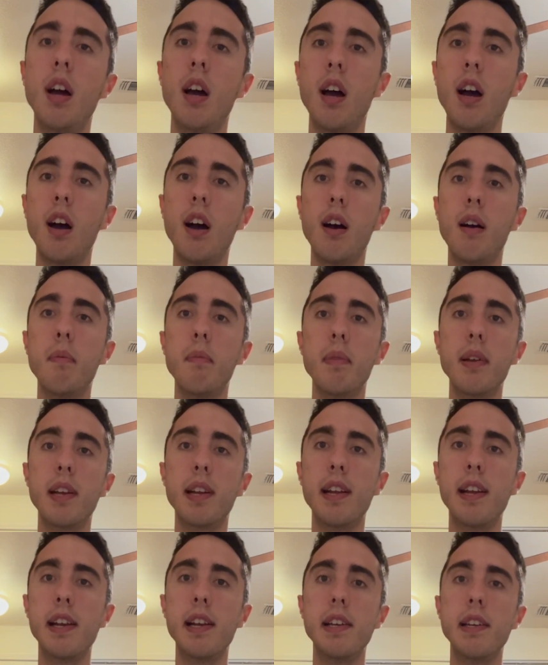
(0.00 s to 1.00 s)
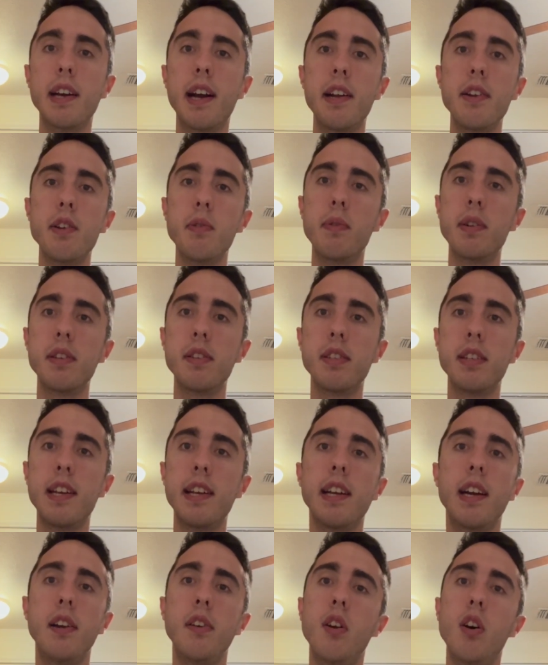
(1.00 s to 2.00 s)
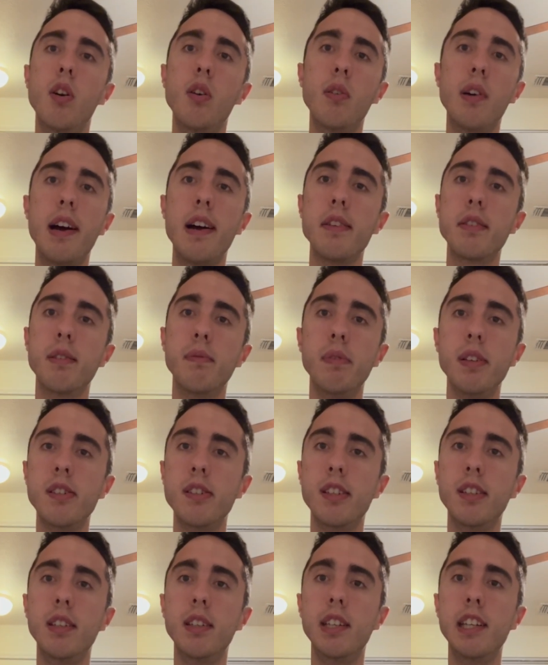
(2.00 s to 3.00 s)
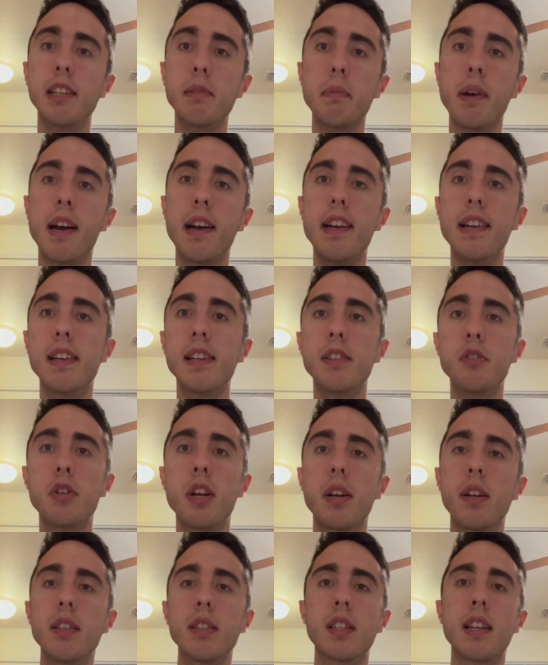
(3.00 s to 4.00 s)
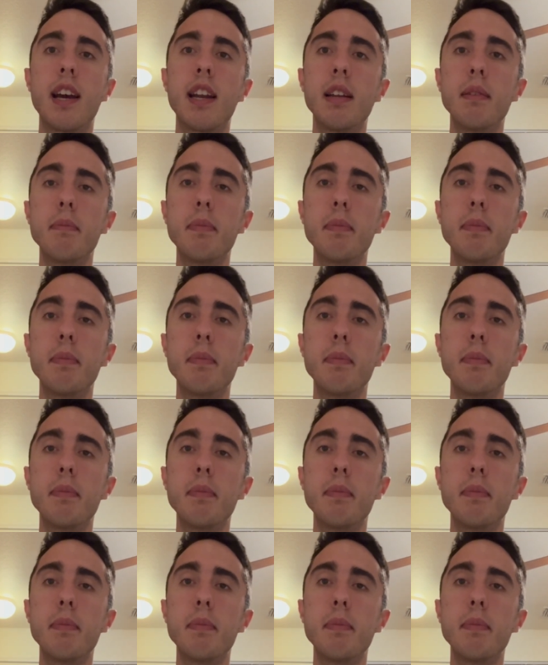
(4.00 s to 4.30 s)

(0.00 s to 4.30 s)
And I do want to say, I know as of recently, my channel has kind of